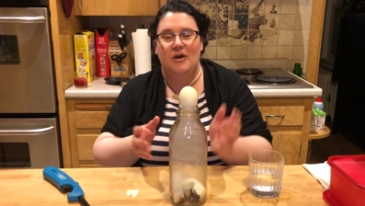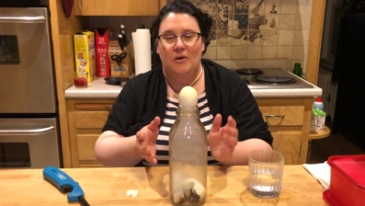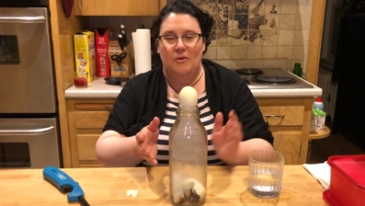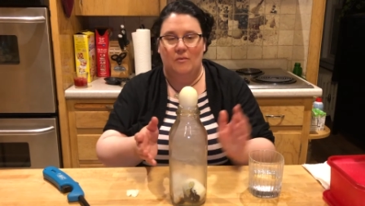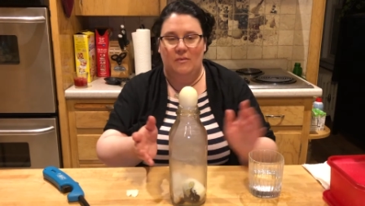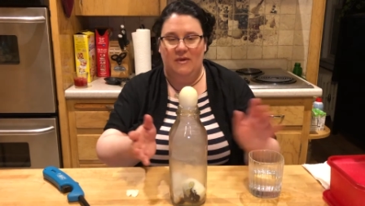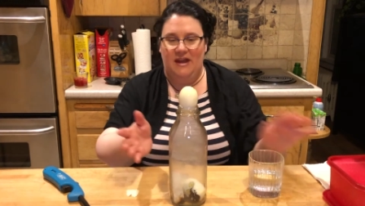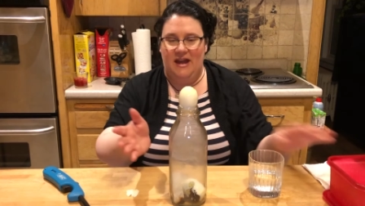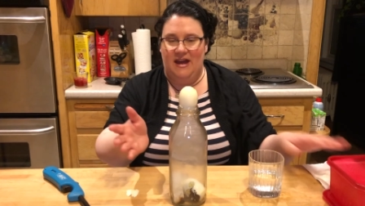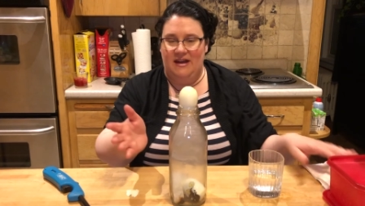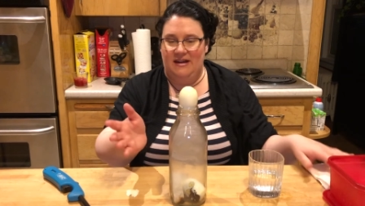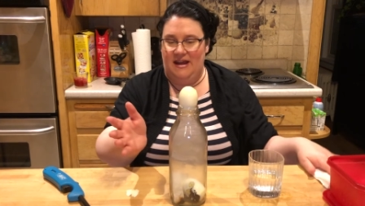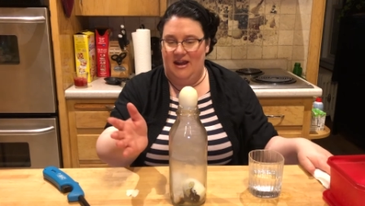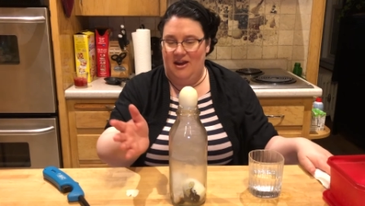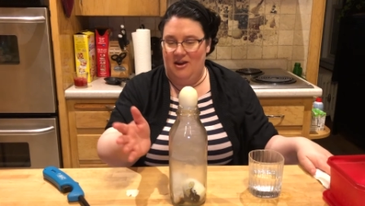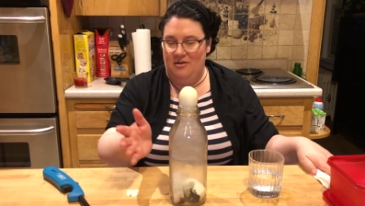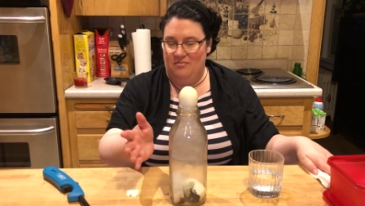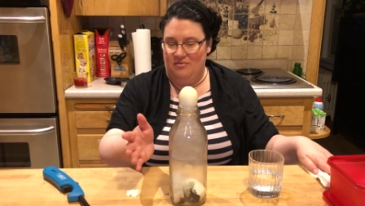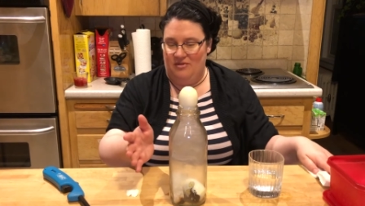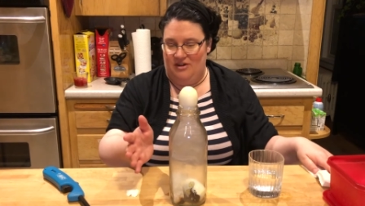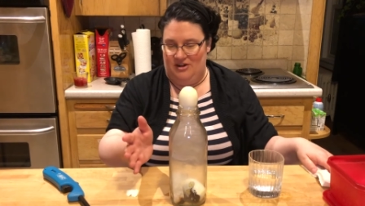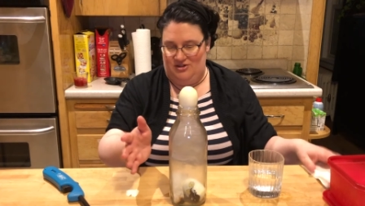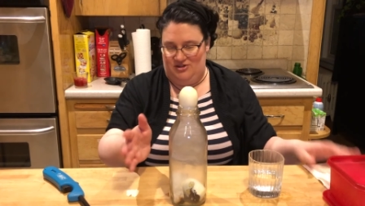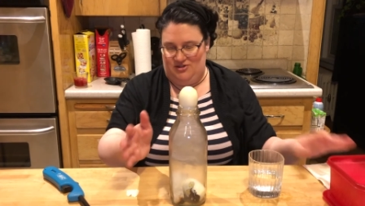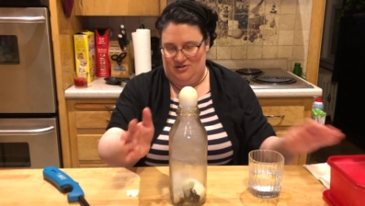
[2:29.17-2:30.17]
we had air
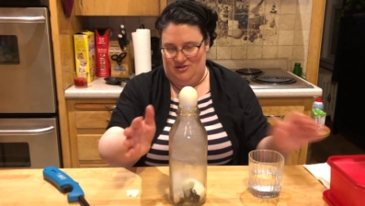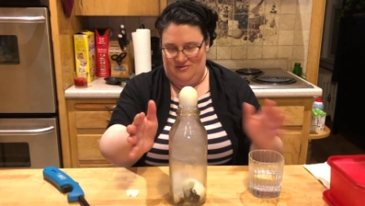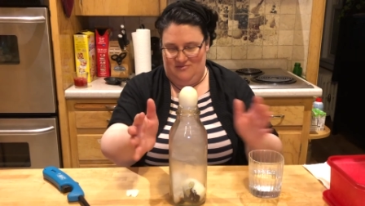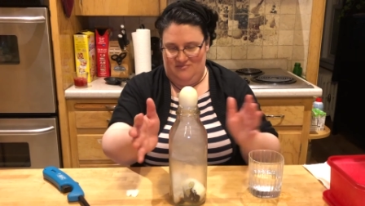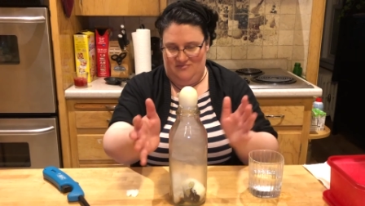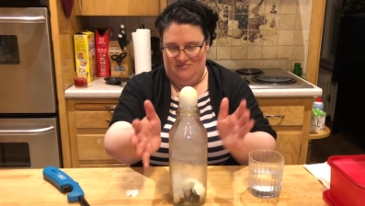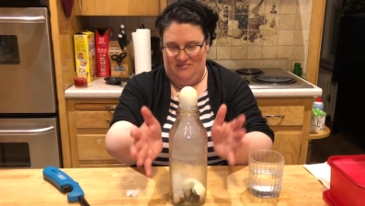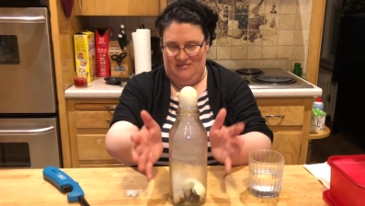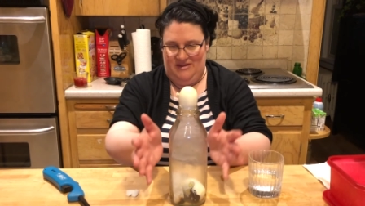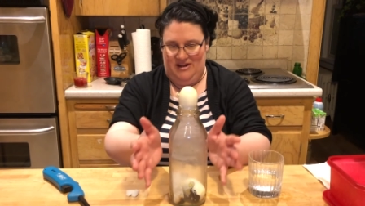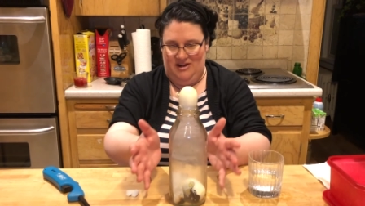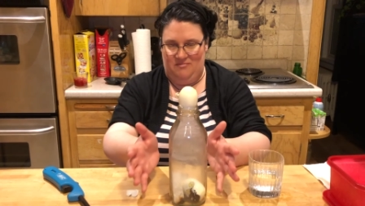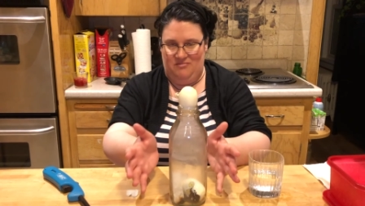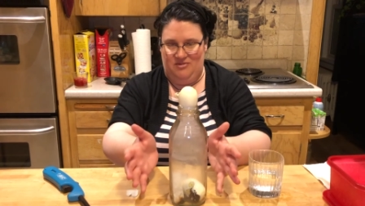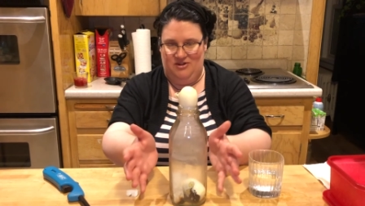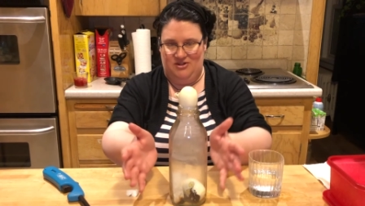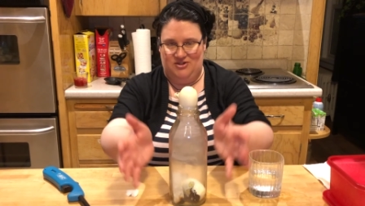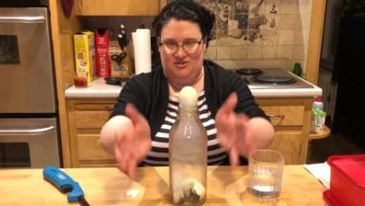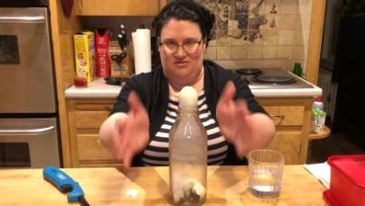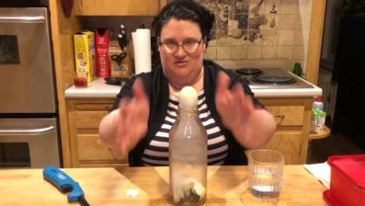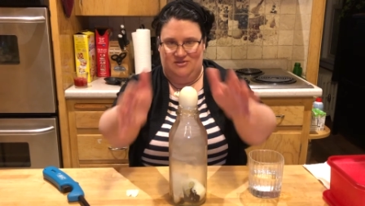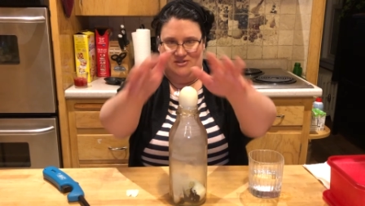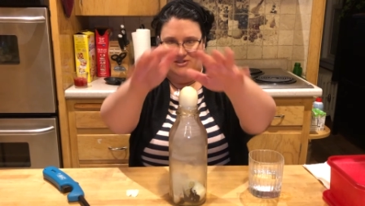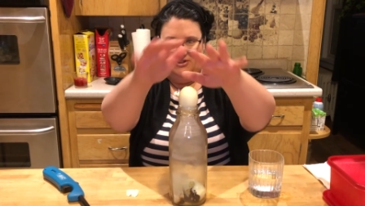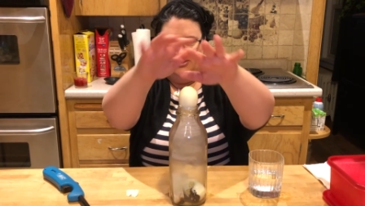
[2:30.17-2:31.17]
pressure. Air
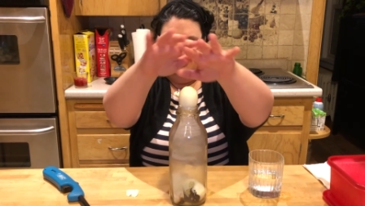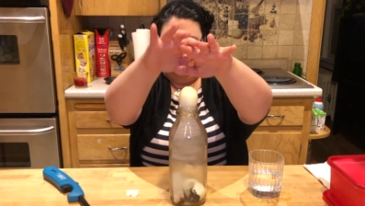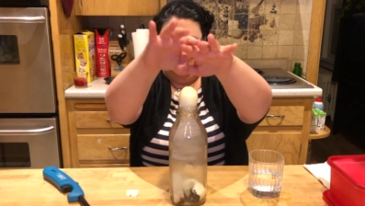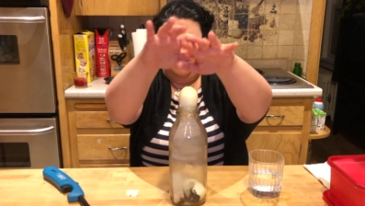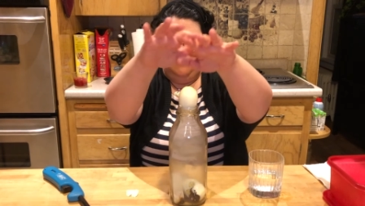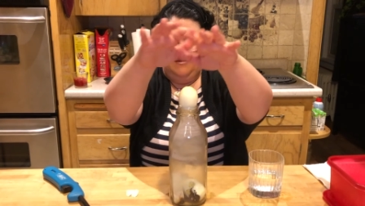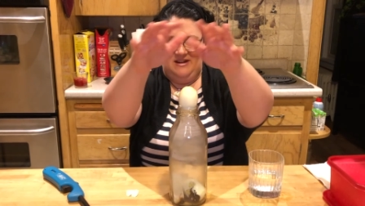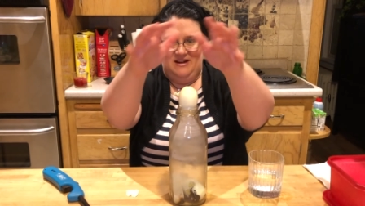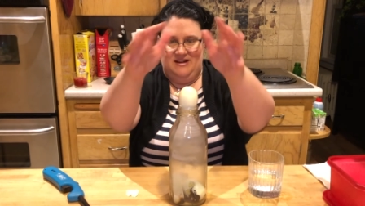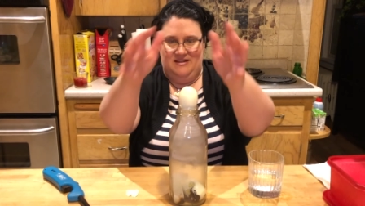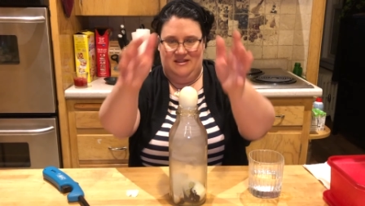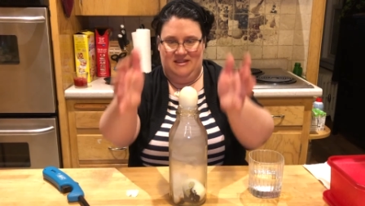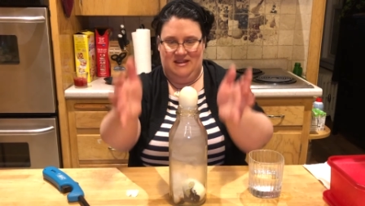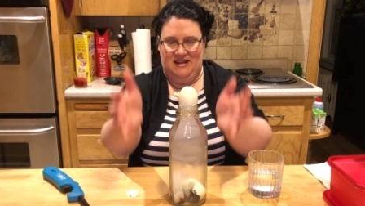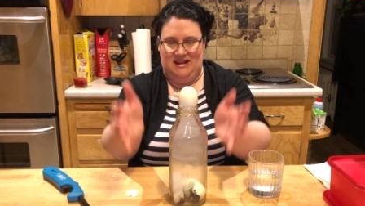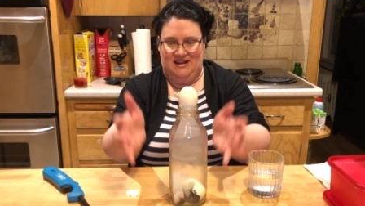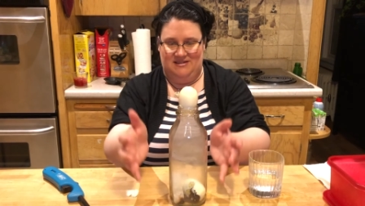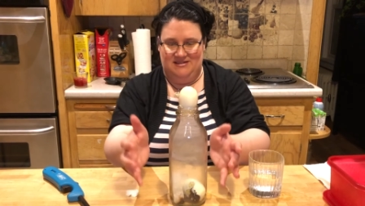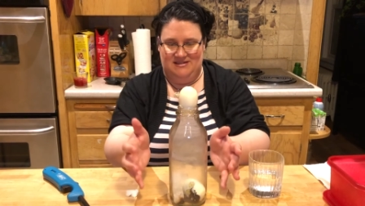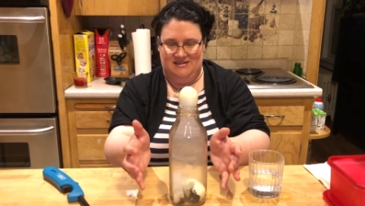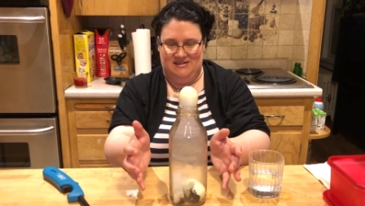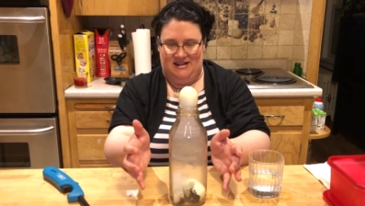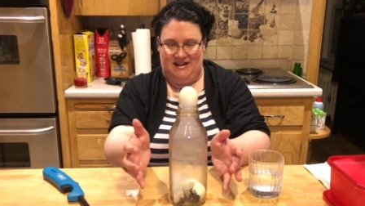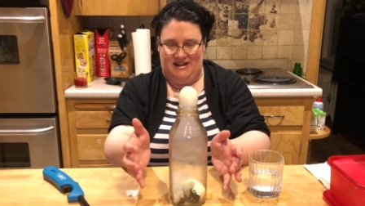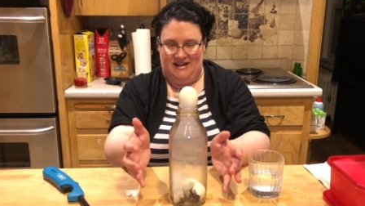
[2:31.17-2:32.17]
pressure is all around on the
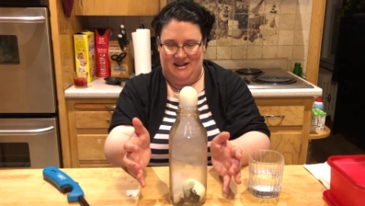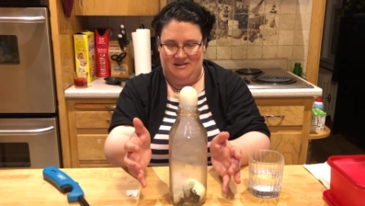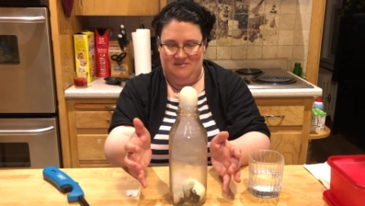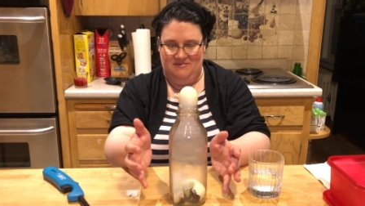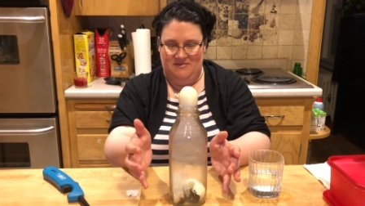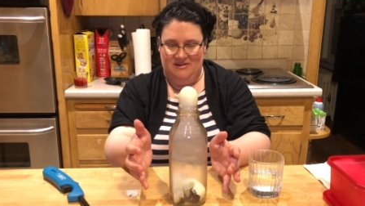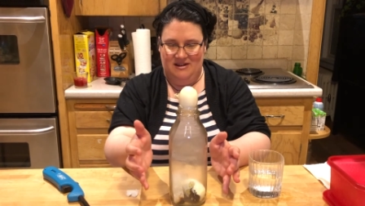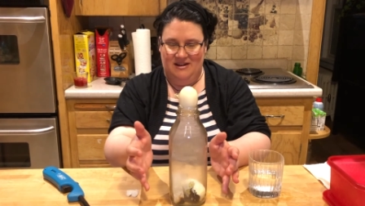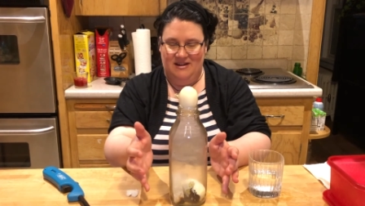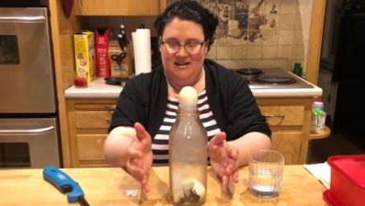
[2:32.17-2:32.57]
outside.